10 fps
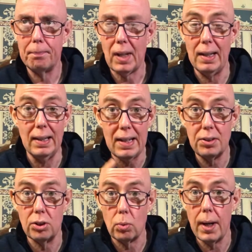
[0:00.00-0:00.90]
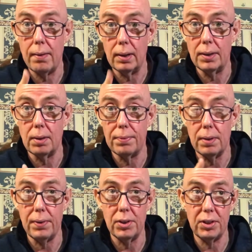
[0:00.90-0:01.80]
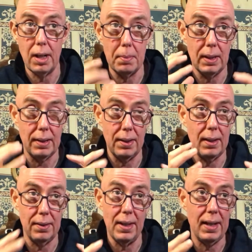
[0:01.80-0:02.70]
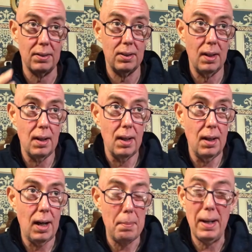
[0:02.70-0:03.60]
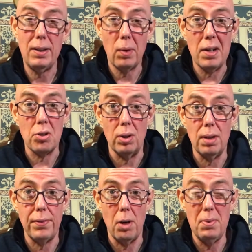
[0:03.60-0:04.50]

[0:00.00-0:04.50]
in Leicester Square in London for the first time, and that, I mean, I quite enjoyed the film.